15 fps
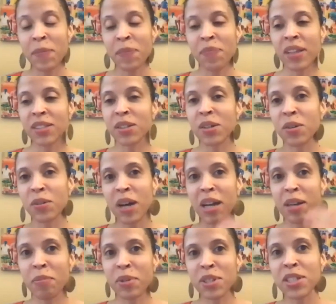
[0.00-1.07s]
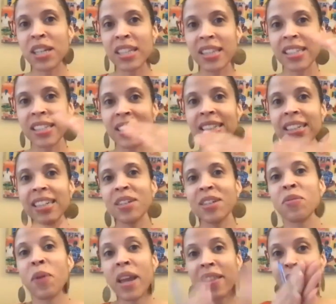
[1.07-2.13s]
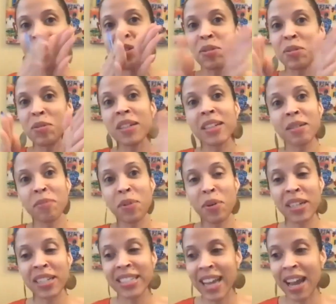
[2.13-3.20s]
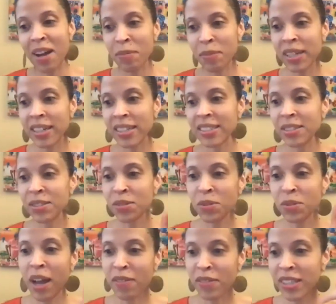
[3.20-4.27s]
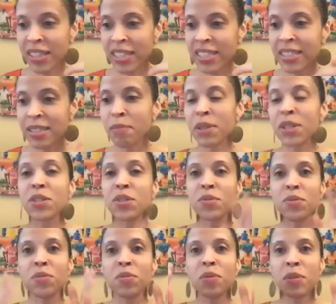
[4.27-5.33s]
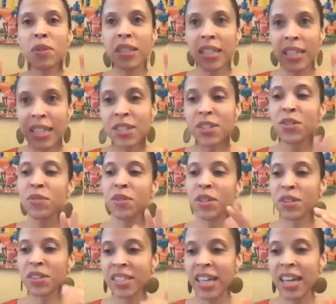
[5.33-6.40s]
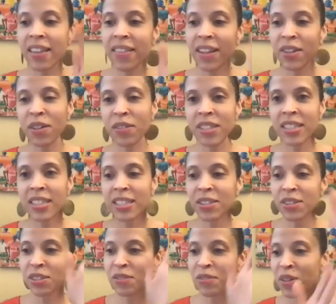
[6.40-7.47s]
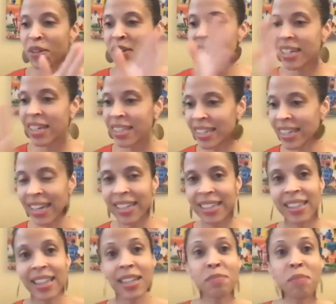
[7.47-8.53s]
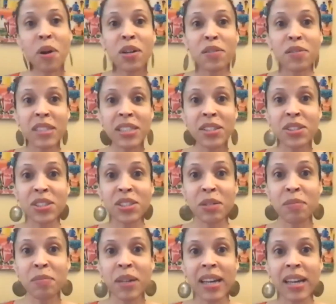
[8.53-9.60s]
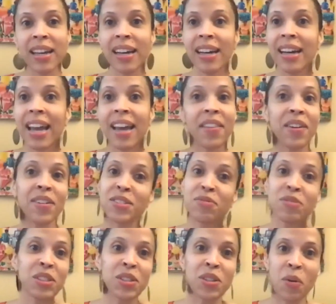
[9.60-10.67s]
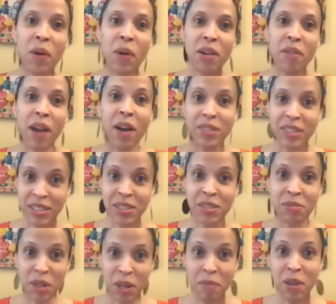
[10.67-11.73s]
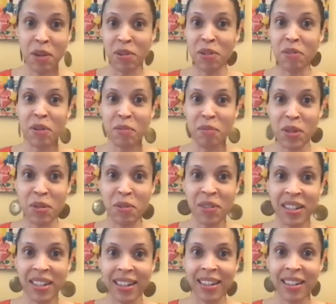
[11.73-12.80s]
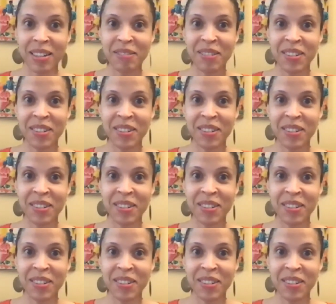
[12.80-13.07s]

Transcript: So I appreciate the way that you broke it down because you have to listen, but you need to understand that you have to deal, defer, and delegate. That's part of leadership. And there's really no way around it, is what I'm hearing from you. Um,